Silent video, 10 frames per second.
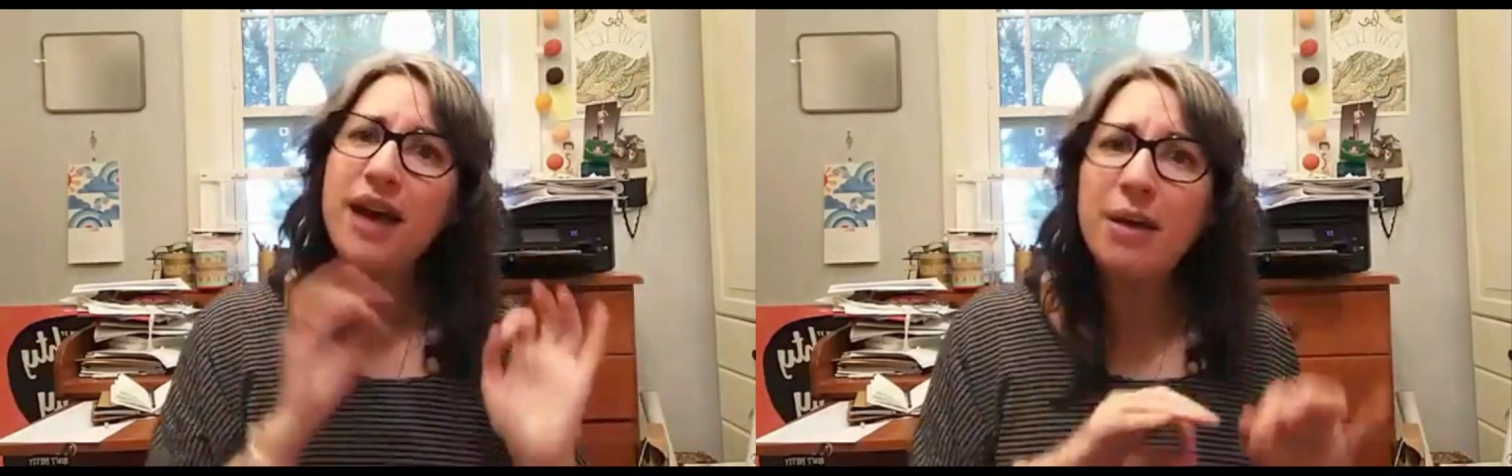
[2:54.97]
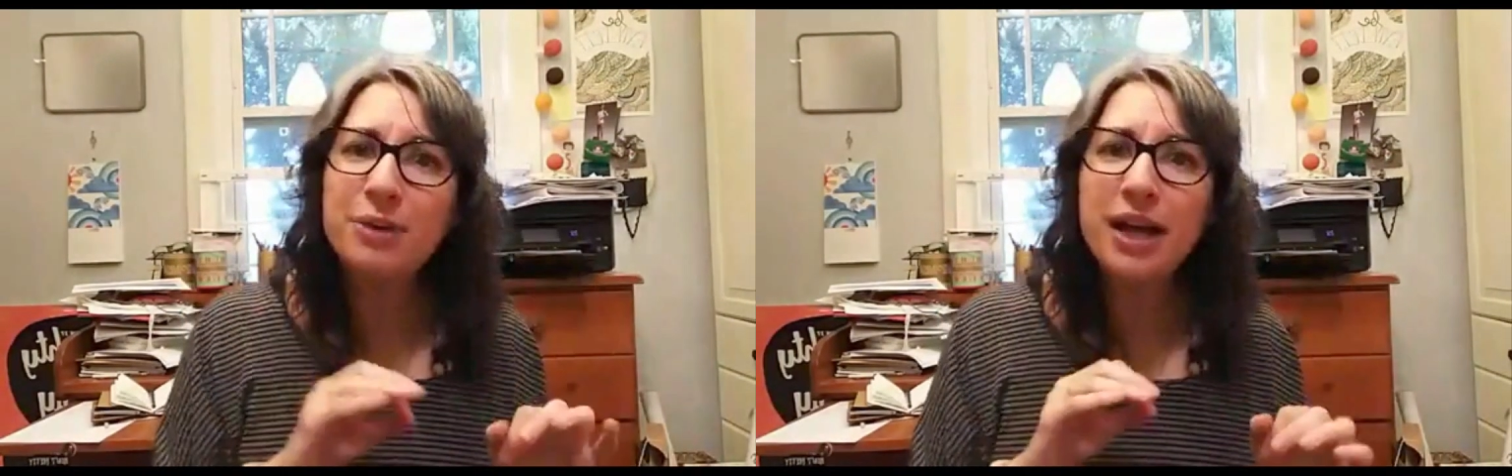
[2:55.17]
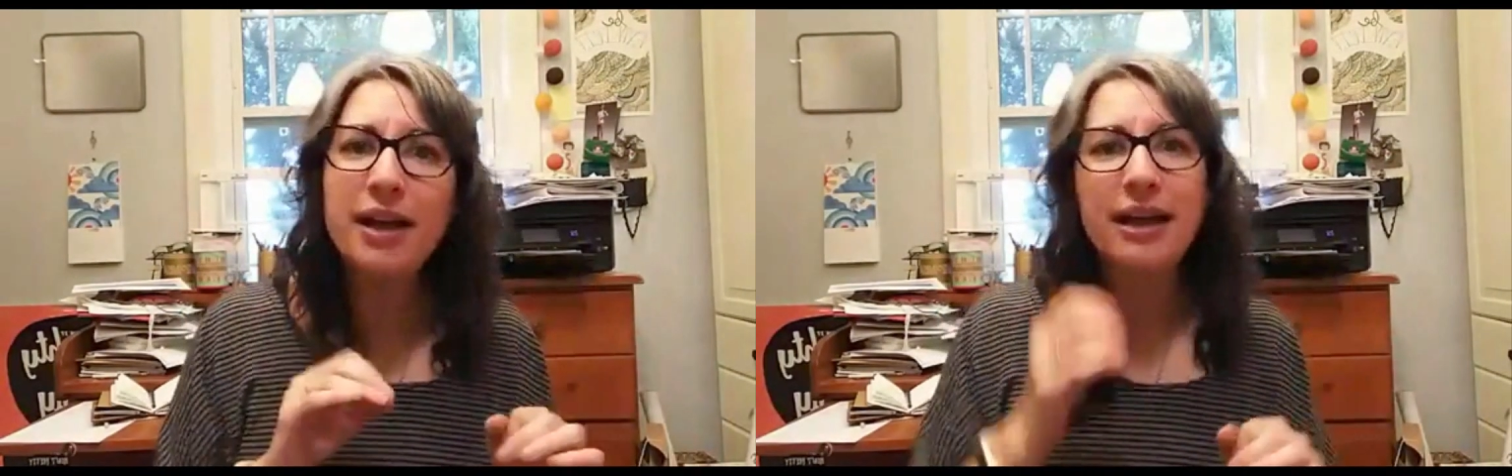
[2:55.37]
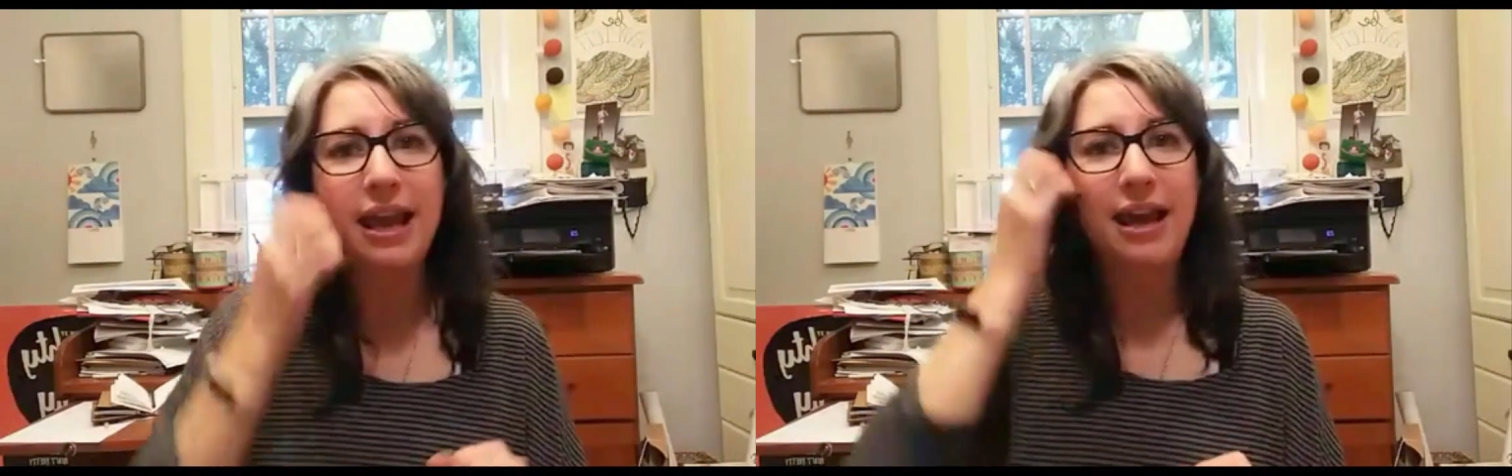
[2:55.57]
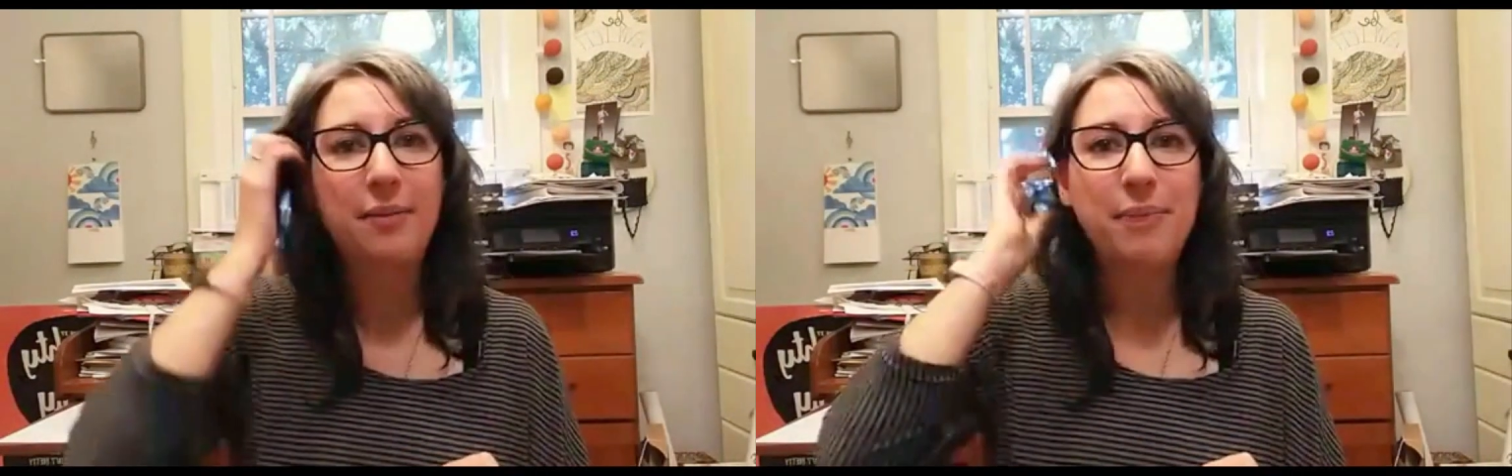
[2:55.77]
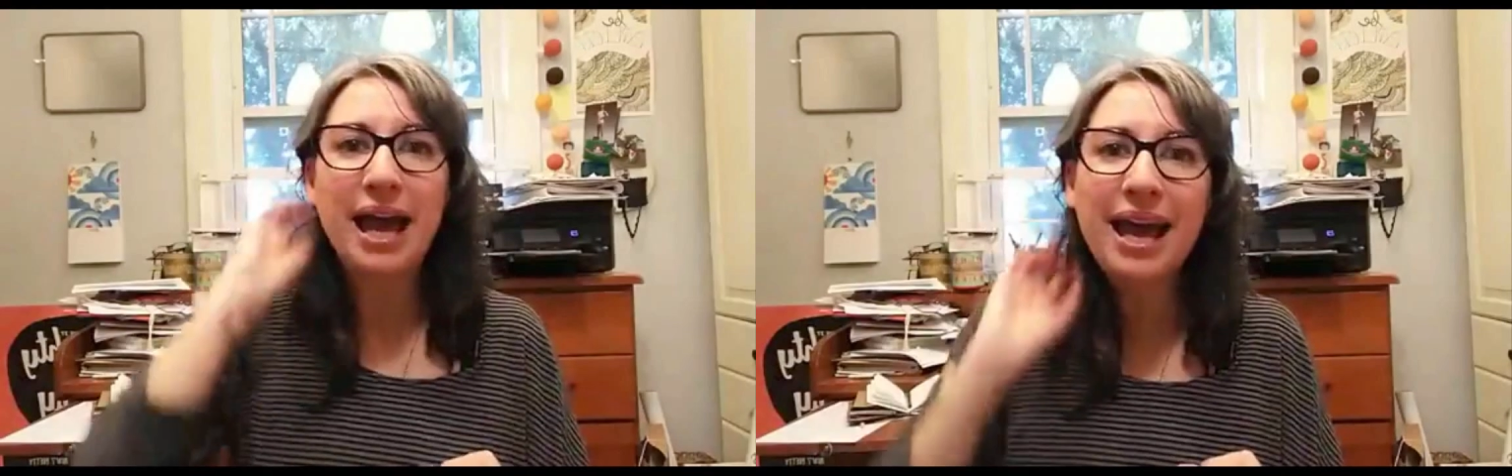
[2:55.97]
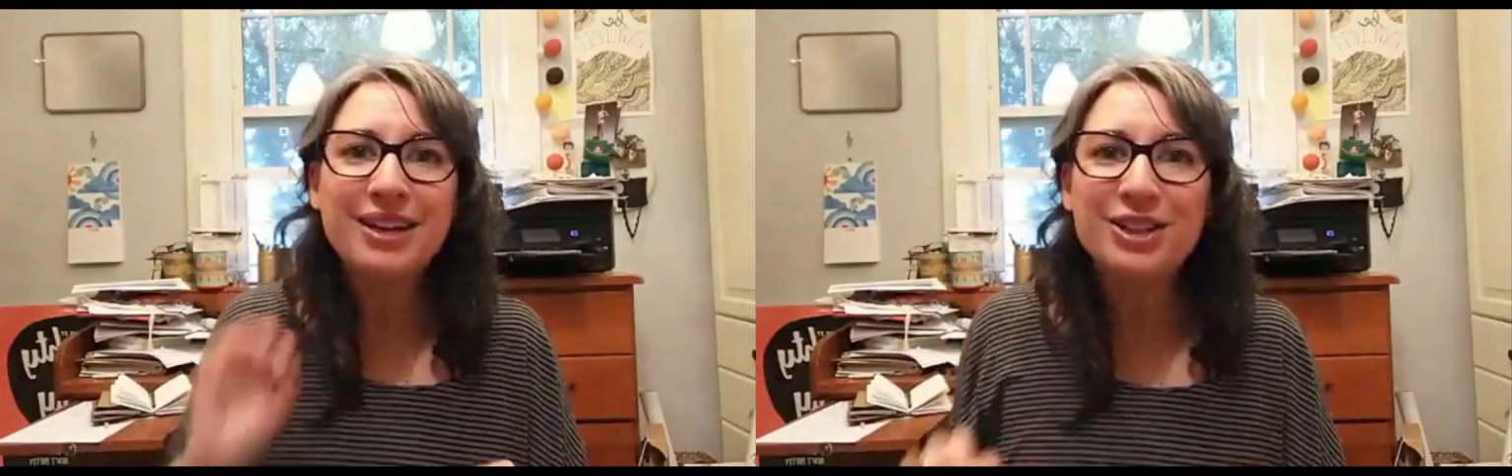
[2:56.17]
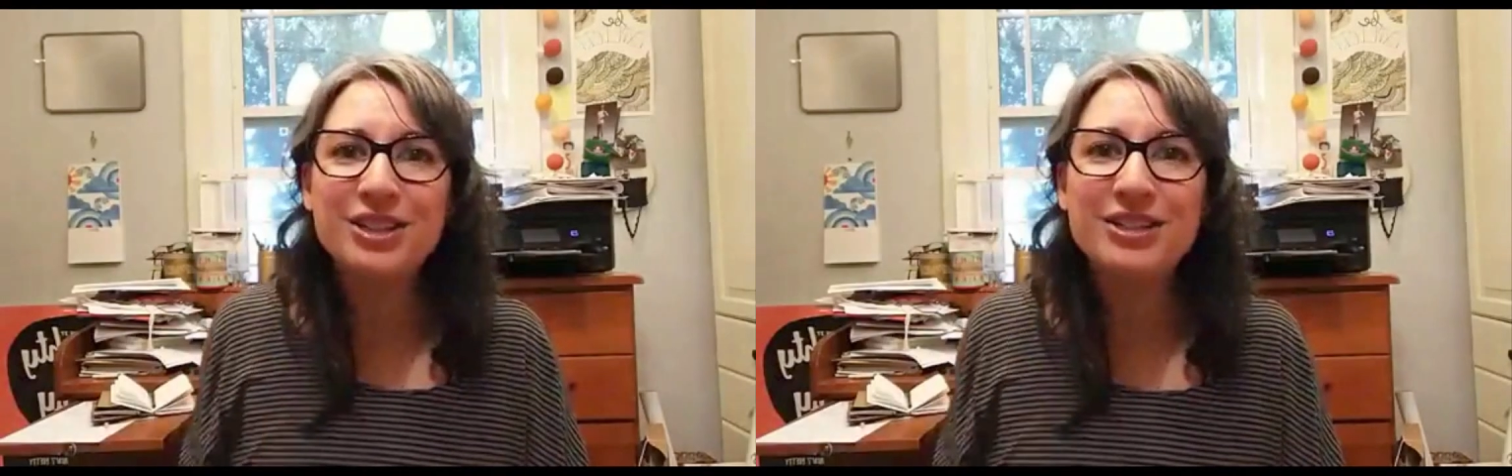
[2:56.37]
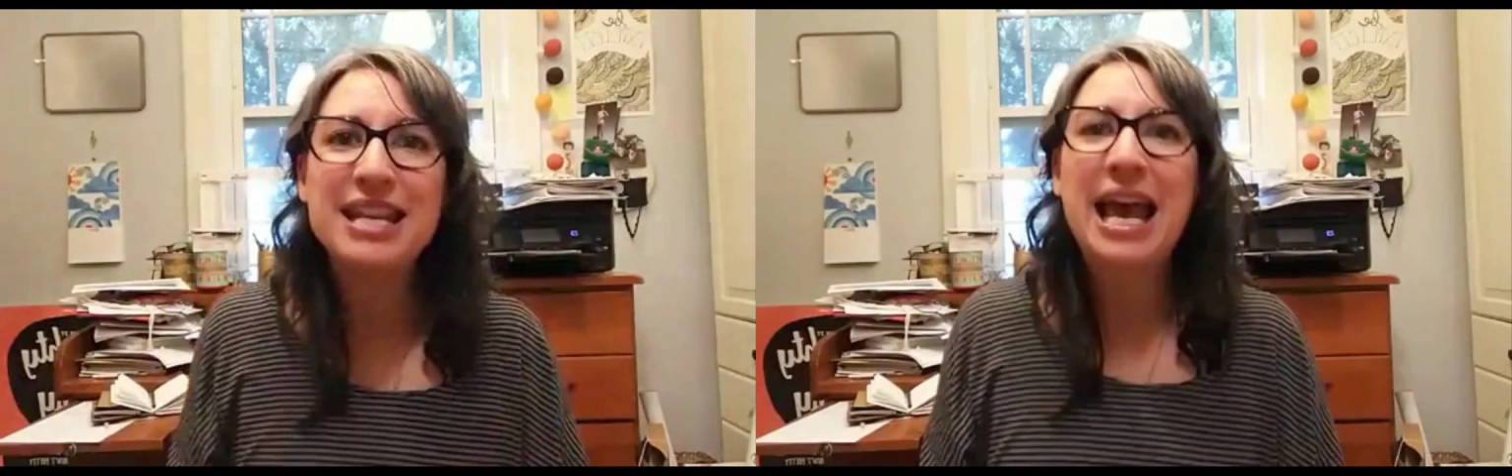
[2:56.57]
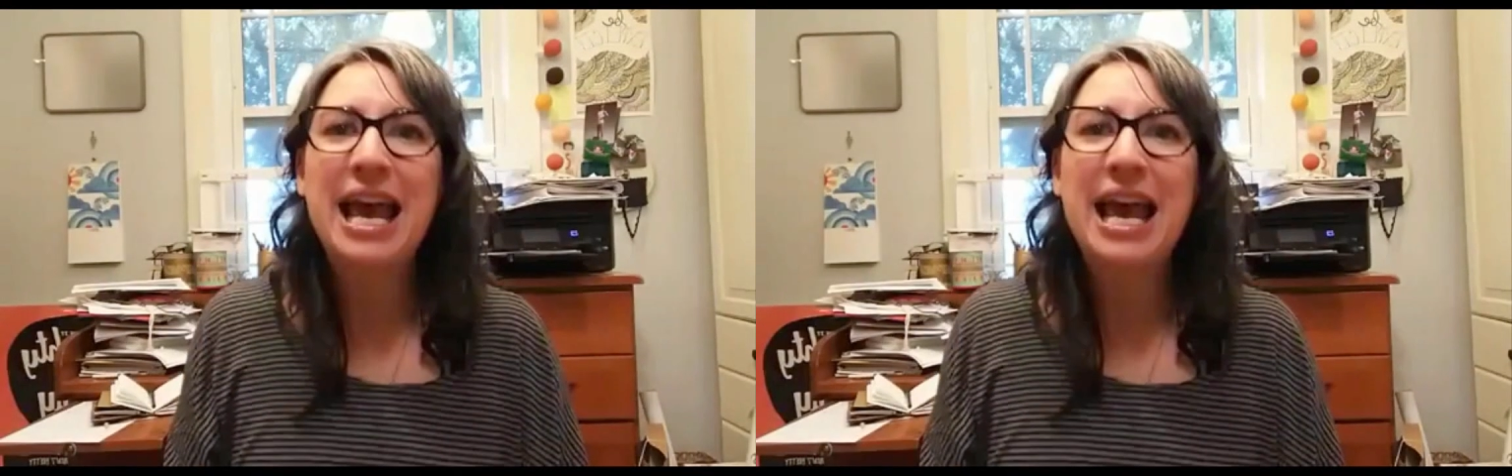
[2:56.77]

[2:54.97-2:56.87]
fabric and patterns.